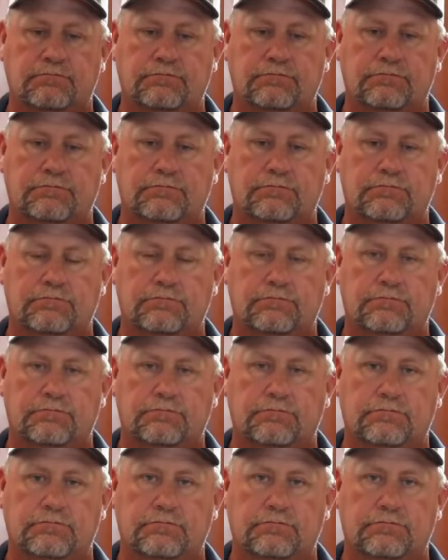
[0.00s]

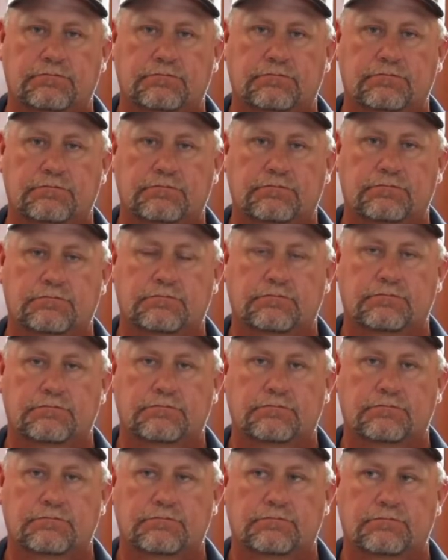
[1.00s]

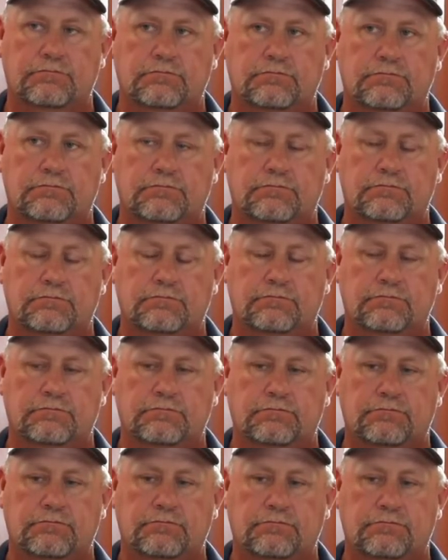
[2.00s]

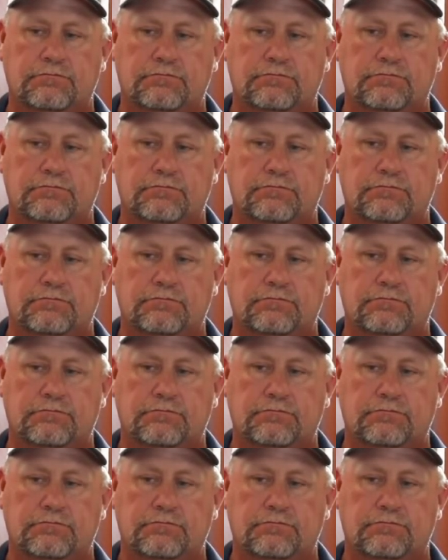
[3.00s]
This person isn't speaking.